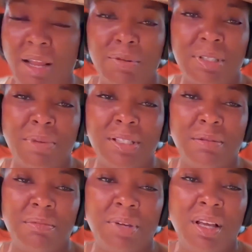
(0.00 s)
they was talking
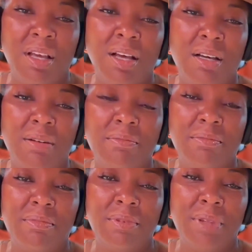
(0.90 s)
about some.
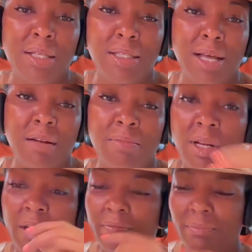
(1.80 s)
That's a lot of money.